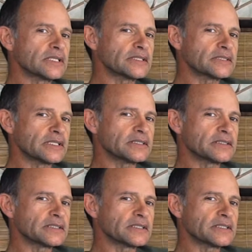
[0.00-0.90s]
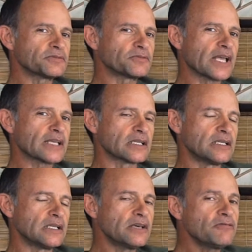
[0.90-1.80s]
it's as a
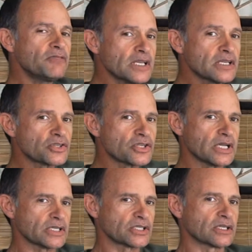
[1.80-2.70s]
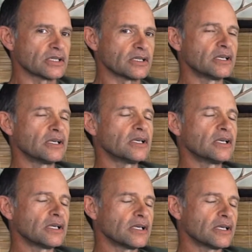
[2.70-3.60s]
living tradition,
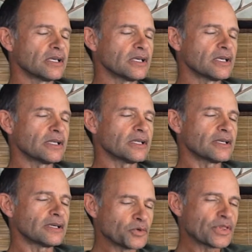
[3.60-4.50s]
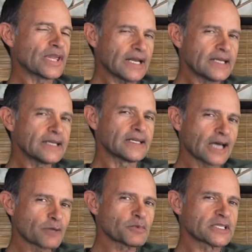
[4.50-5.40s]
authentic
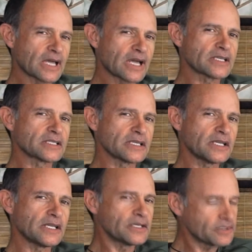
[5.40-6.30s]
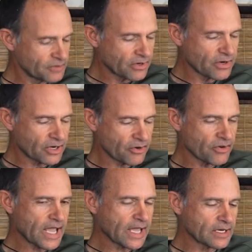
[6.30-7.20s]
Thai massage is very
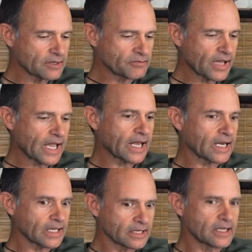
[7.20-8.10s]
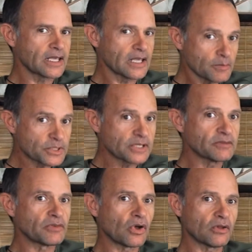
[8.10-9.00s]
creative and it keeps
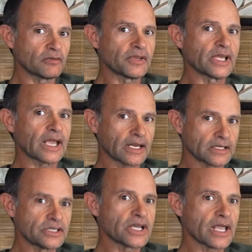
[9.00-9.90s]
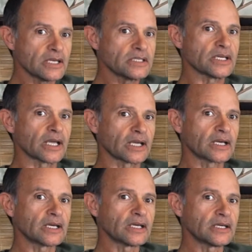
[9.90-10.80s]
evolving and changing
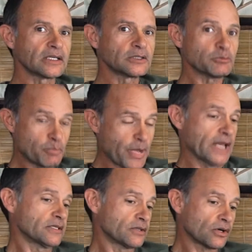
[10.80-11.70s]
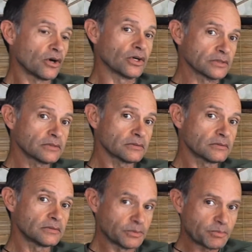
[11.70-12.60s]
based on
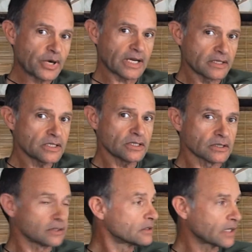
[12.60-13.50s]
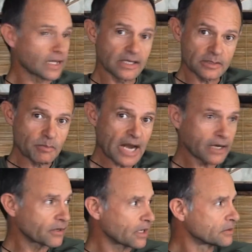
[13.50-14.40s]
the practitioner and his
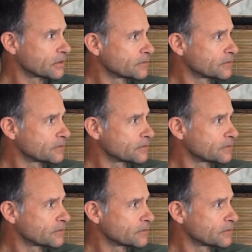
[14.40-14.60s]
background.